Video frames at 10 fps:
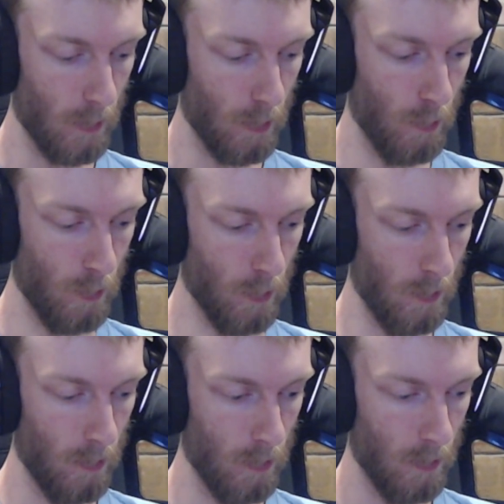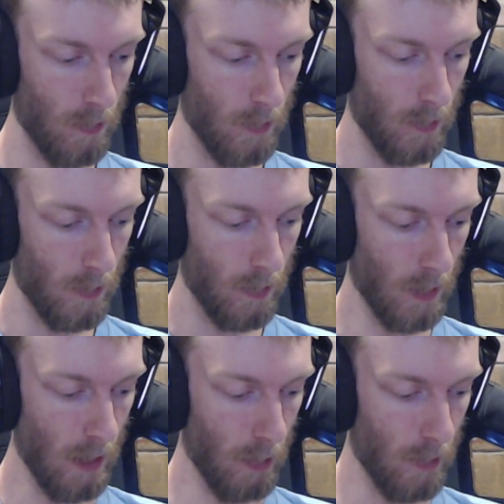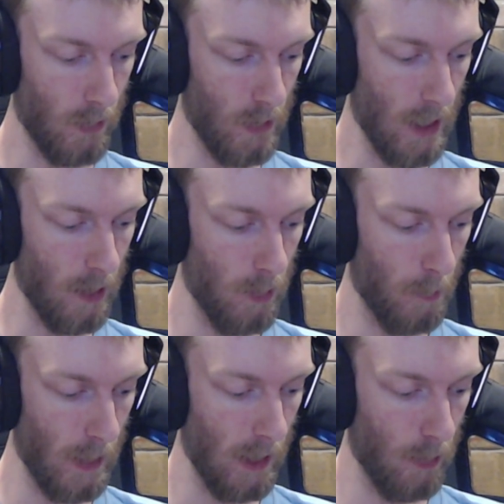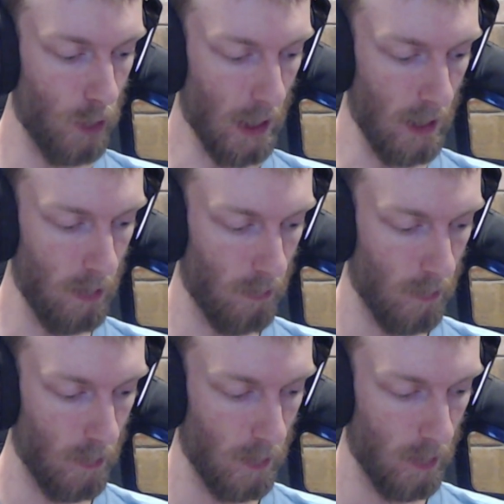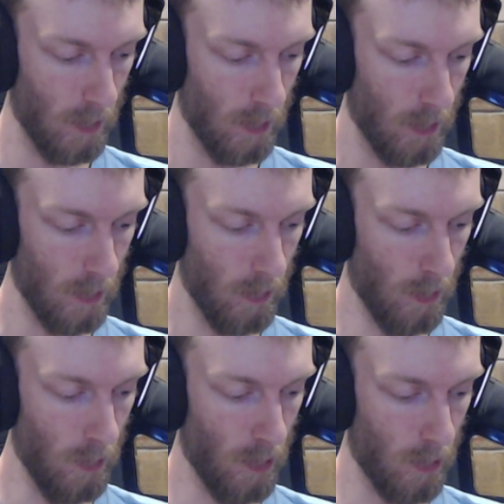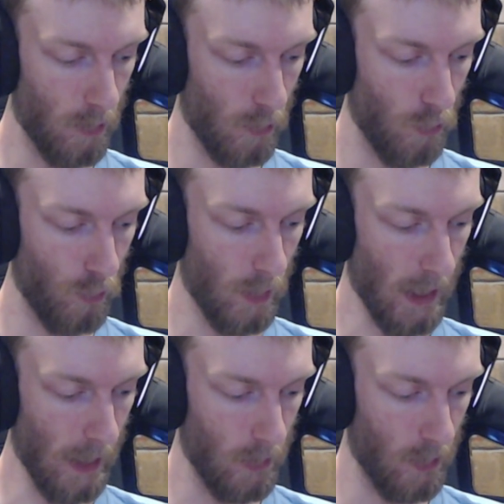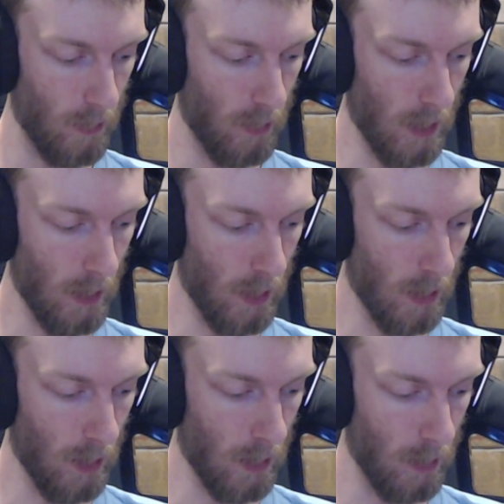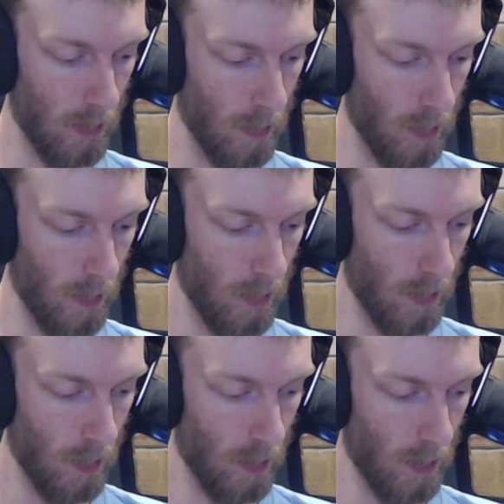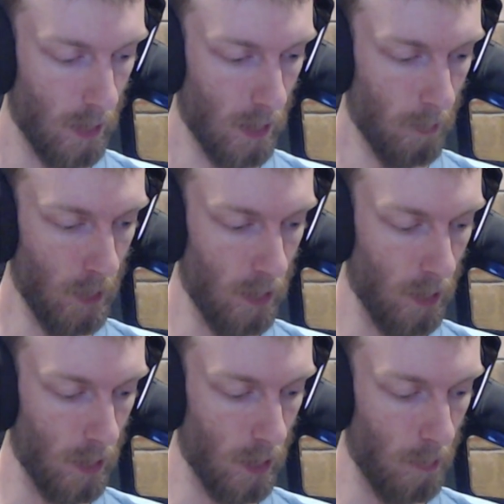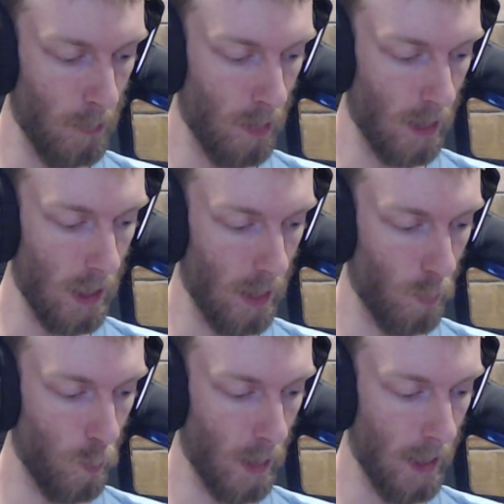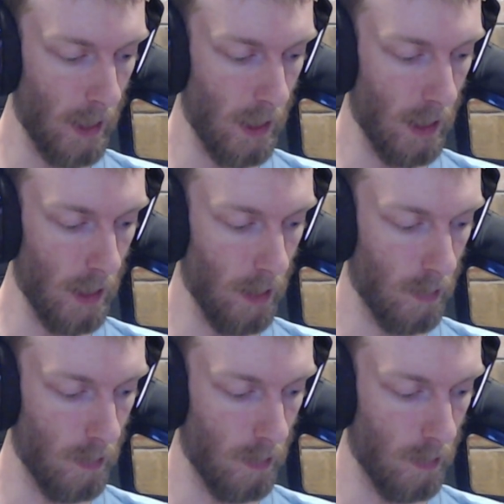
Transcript: Cool. Okay, we got second Pidgey. Not great. I'm gonna communicate away